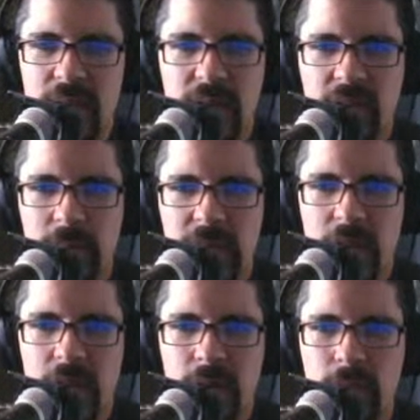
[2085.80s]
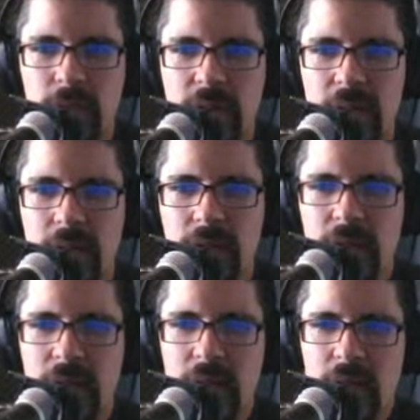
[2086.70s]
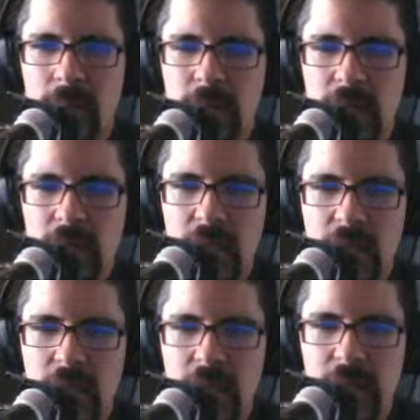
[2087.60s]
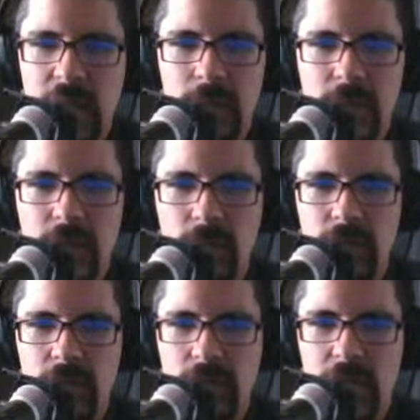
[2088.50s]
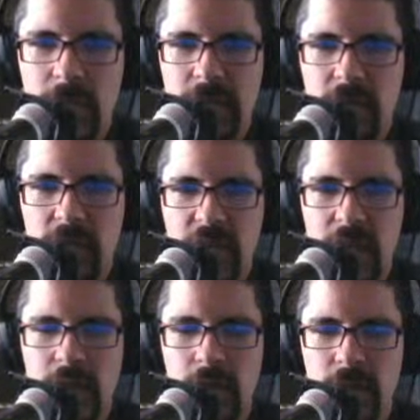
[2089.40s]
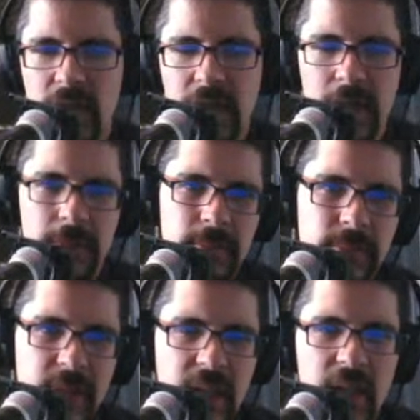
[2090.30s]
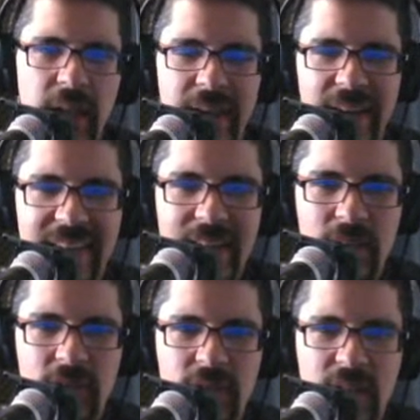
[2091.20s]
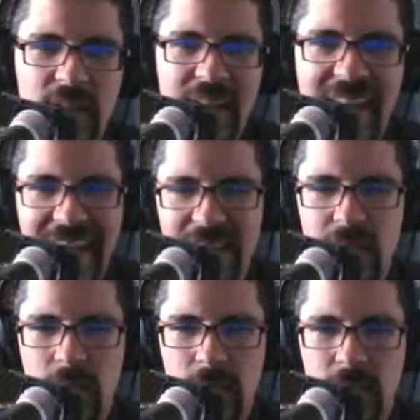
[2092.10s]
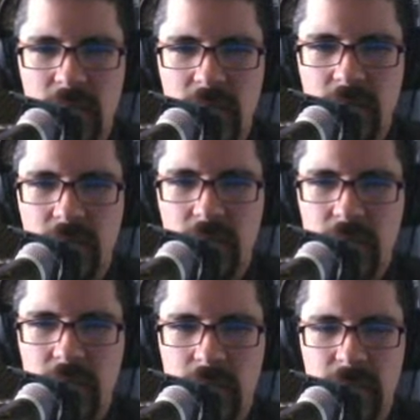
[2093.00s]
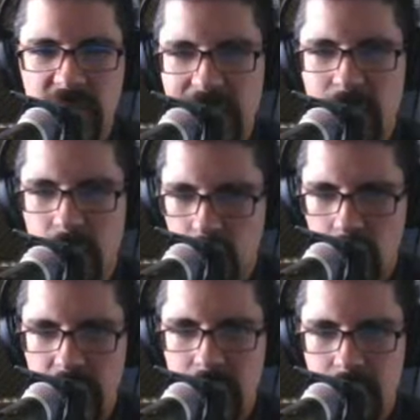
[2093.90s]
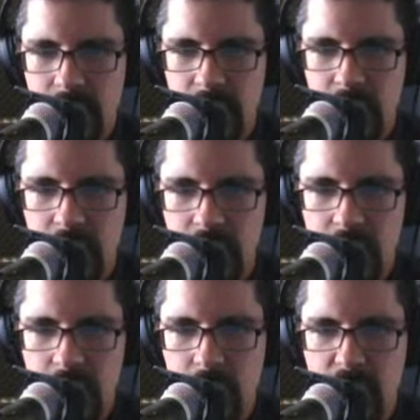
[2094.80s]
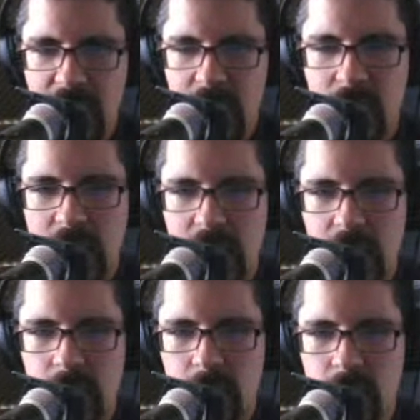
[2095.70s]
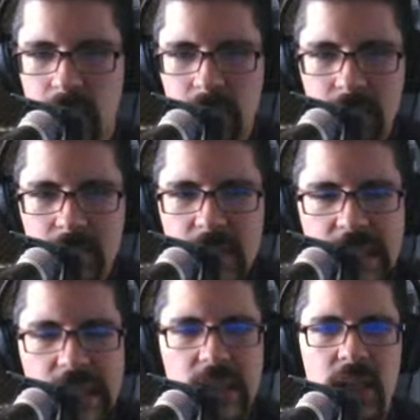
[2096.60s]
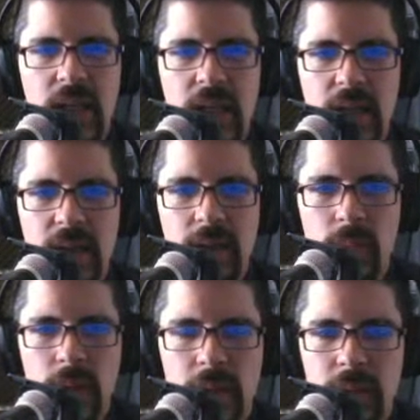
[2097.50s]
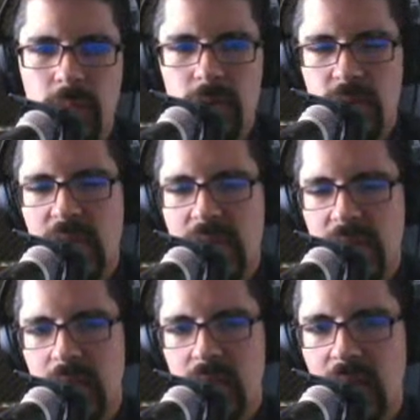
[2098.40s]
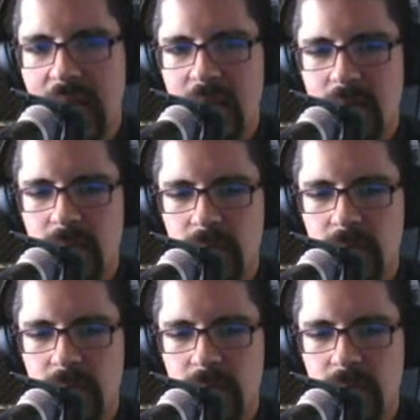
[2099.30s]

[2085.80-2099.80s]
something along those lines. But I think what's just trying to be said here is that I guess Hannah was His favored wife. Like Hannah, I think, was the one, which I think kind of